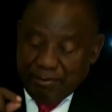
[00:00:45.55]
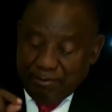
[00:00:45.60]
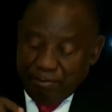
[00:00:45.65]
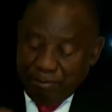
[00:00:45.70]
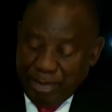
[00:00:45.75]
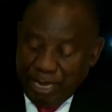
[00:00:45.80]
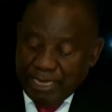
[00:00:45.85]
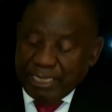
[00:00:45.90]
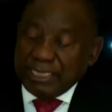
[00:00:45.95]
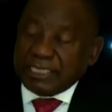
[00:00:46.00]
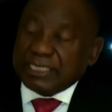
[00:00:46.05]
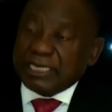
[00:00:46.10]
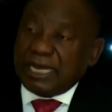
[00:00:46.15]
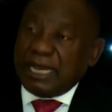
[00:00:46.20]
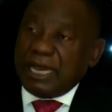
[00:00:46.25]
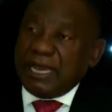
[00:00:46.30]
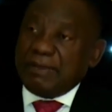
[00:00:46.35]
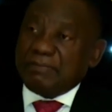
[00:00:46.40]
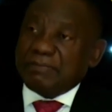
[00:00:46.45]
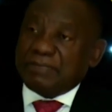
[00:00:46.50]
many
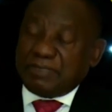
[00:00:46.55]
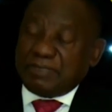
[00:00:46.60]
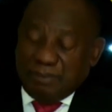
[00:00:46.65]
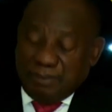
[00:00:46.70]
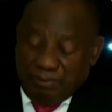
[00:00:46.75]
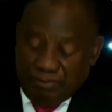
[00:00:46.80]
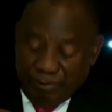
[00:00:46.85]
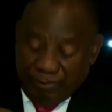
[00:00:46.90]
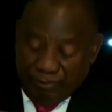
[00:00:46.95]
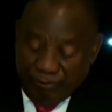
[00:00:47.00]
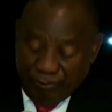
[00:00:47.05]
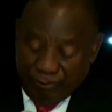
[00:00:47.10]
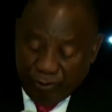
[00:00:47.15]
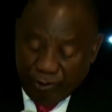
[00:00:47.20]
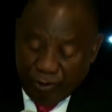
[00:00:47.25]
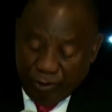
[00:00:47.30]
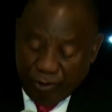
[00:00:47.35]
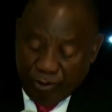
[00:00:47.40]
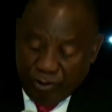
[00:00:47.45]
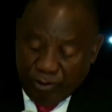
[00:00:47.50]
times
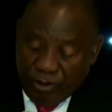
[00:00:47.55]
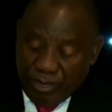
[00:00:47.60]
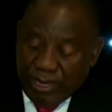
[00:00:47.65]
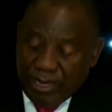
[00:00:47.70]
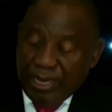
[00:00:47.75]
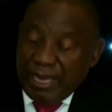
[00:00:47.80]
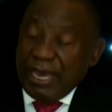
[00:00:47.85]
before